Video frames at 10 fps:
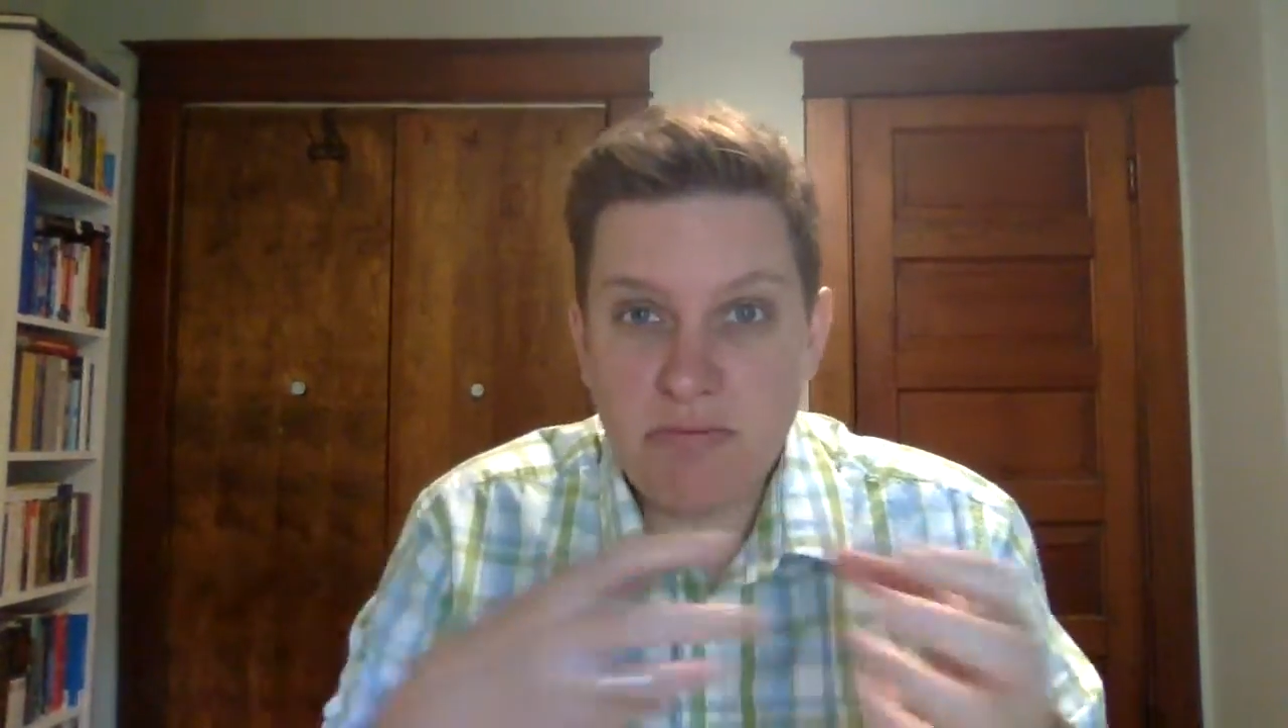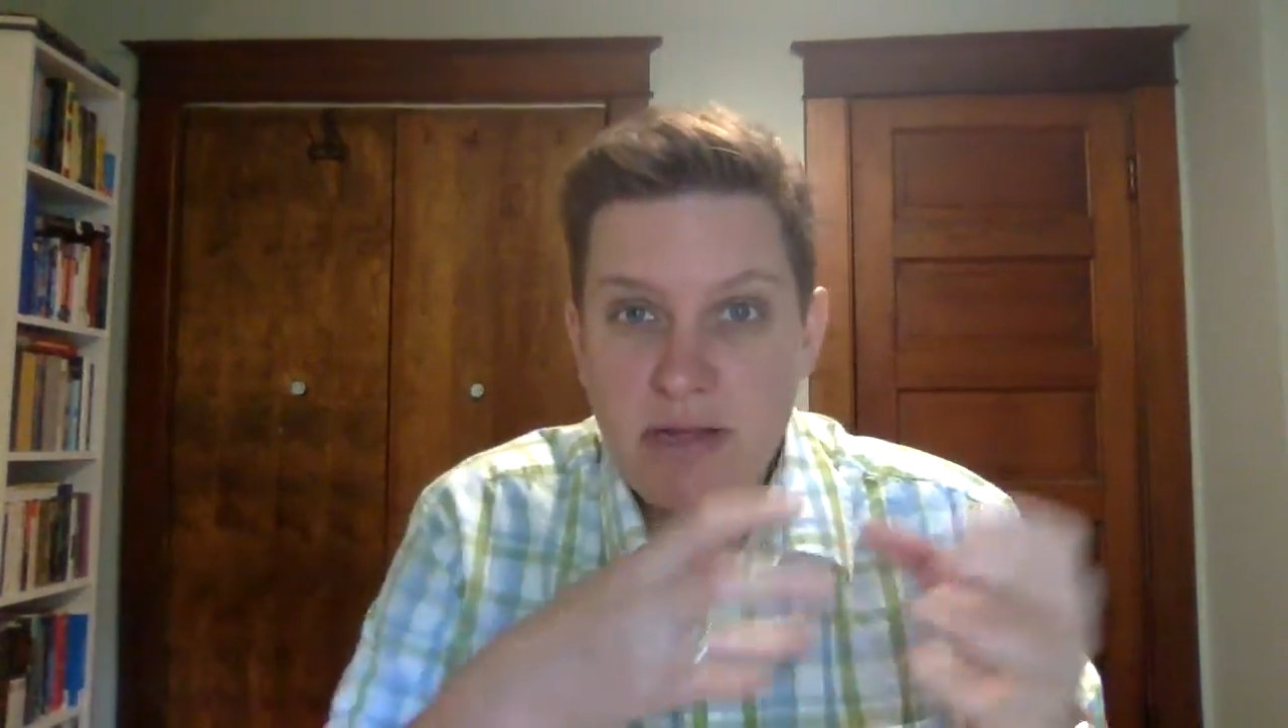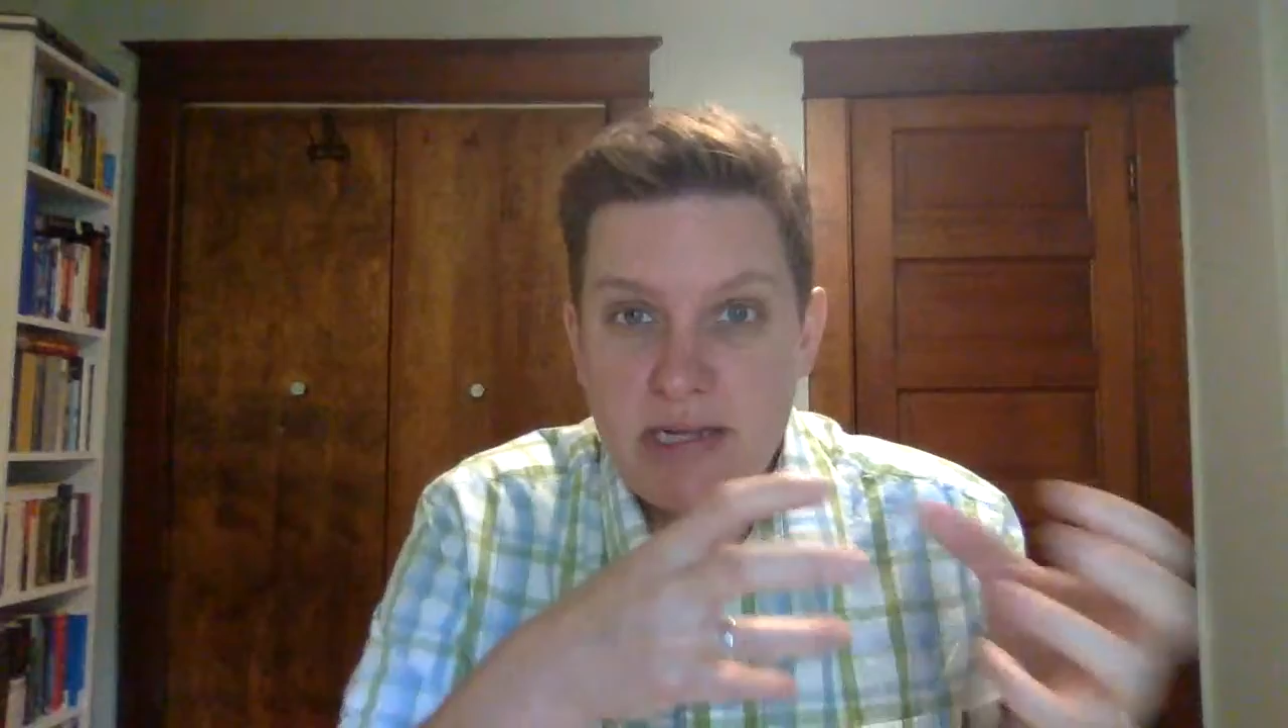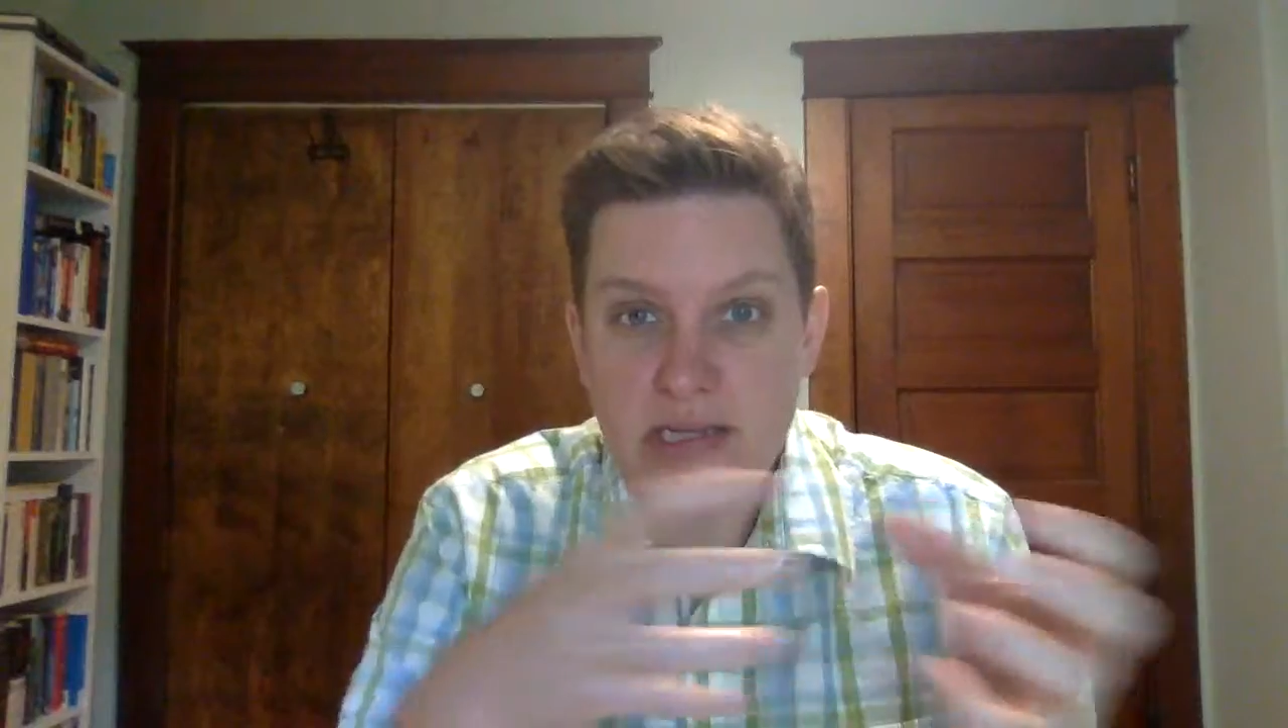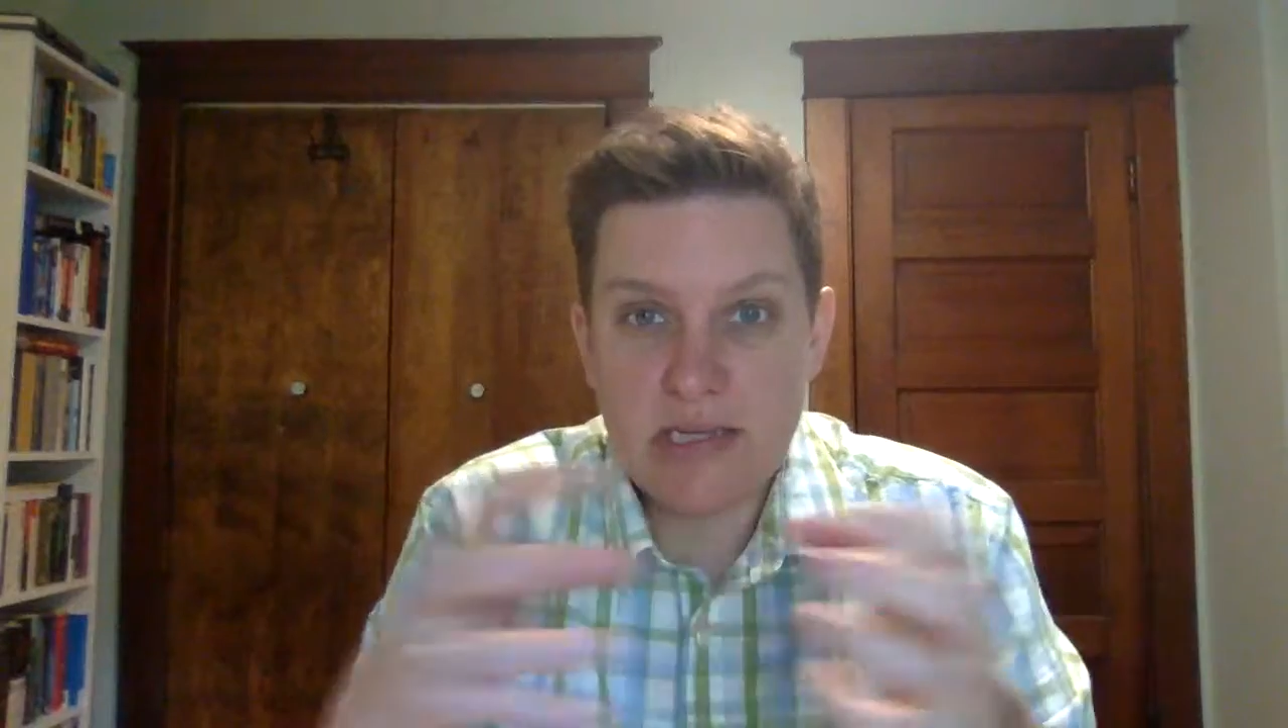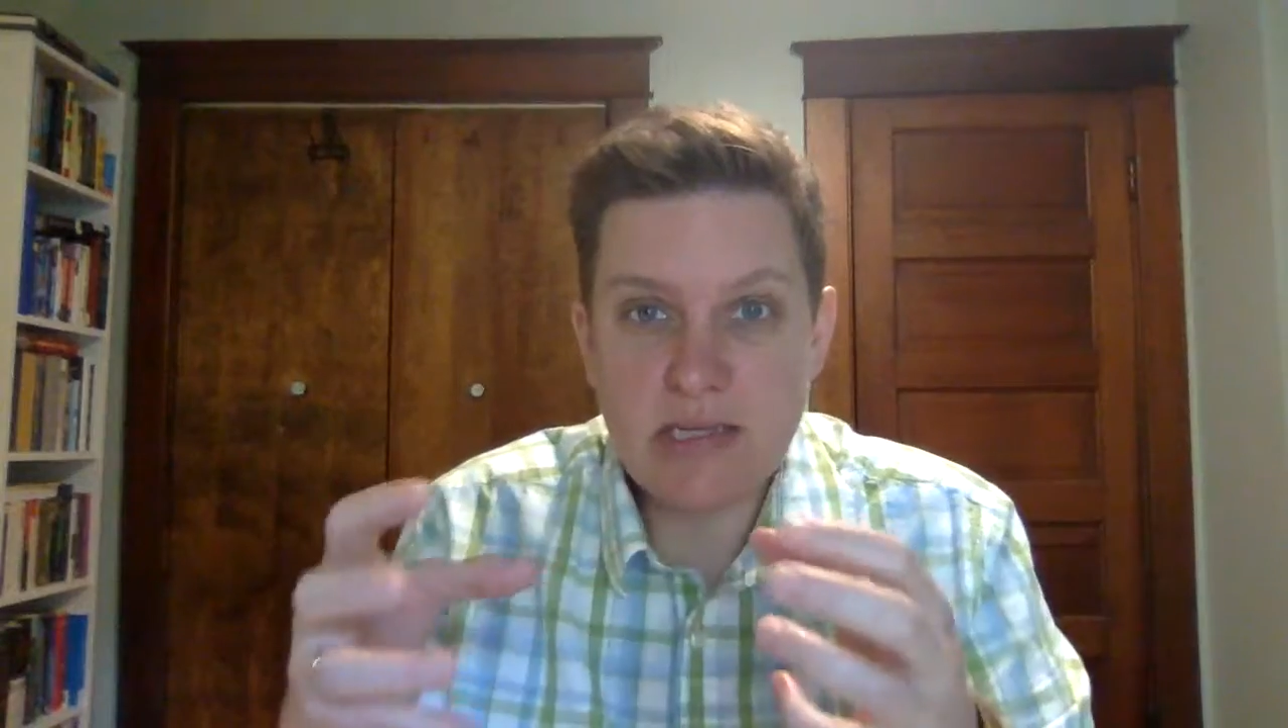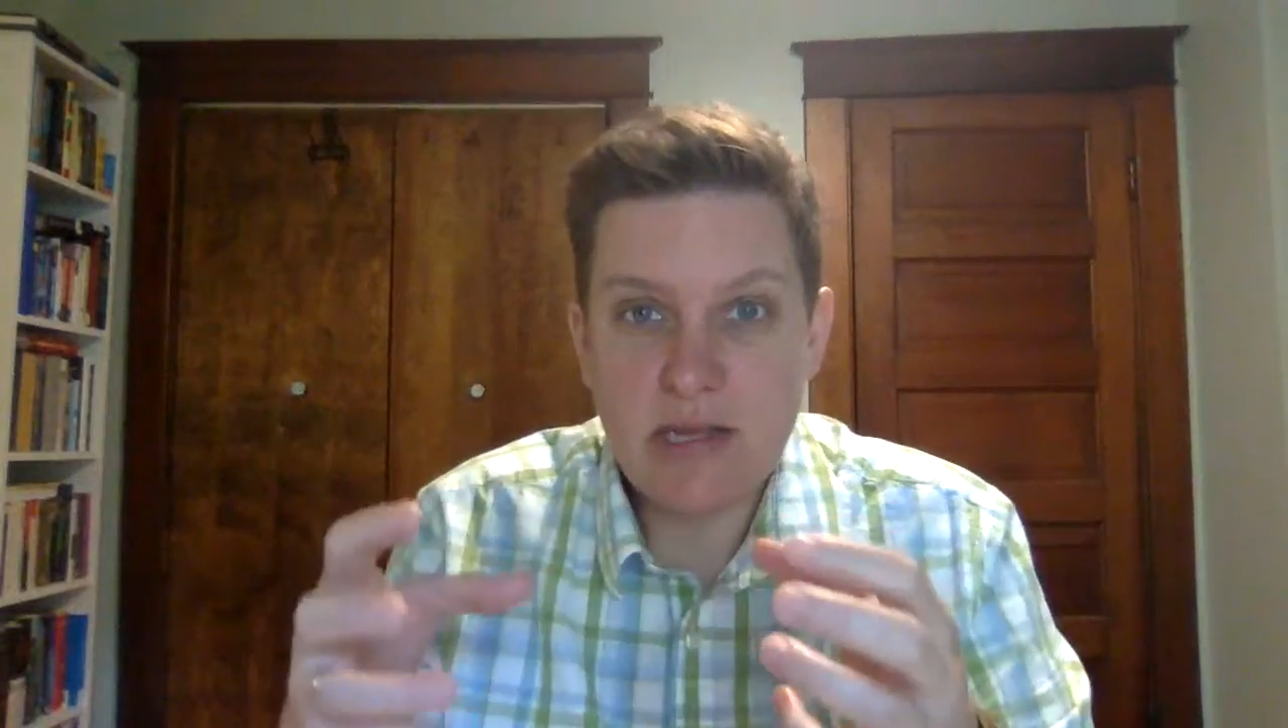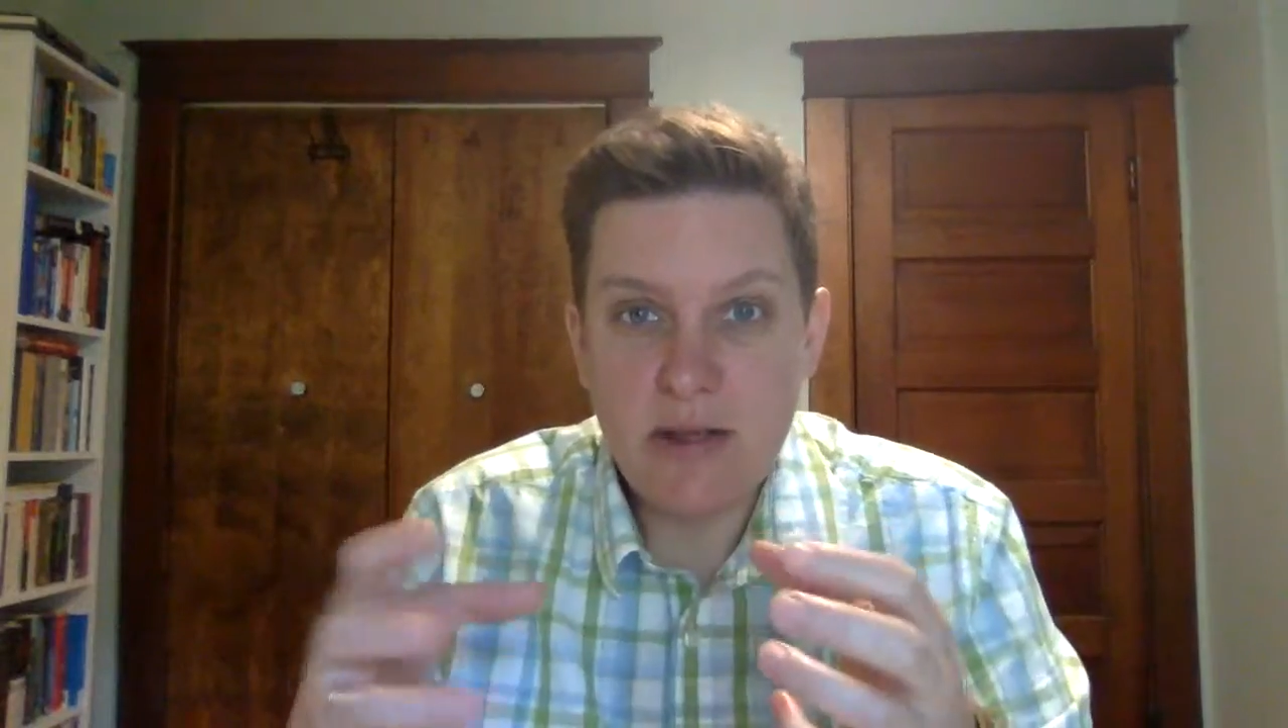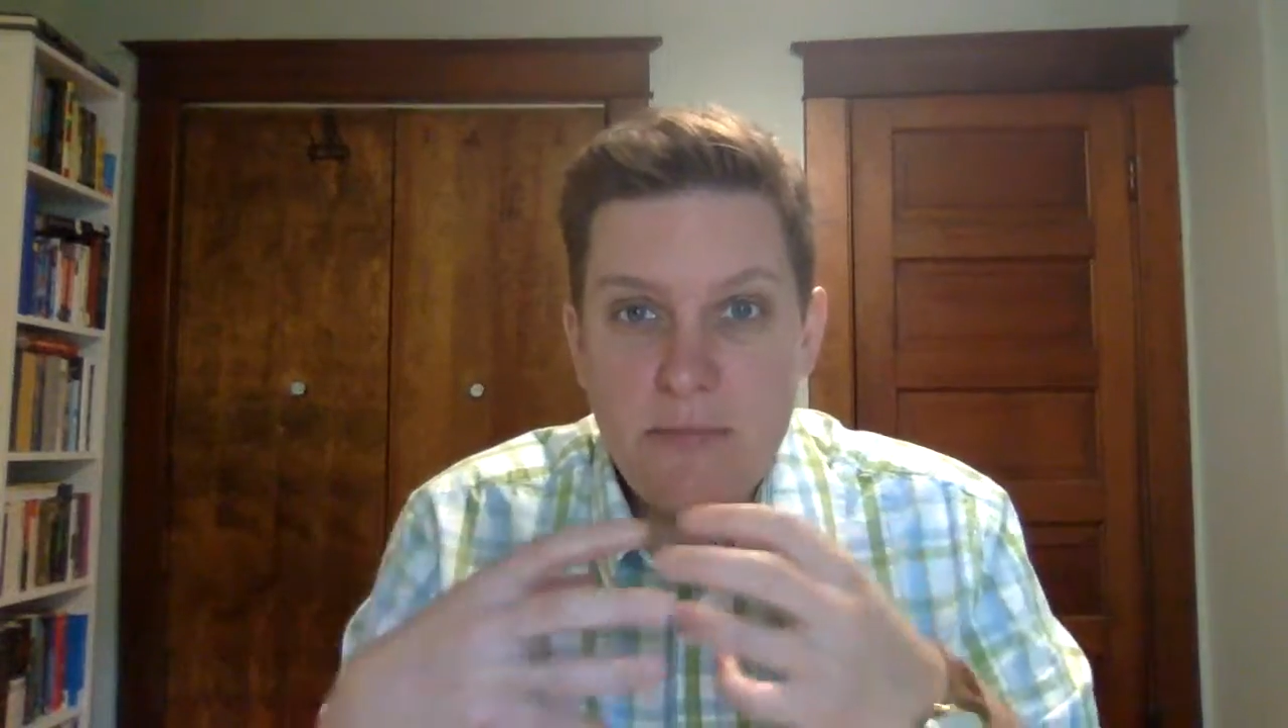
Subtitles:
places,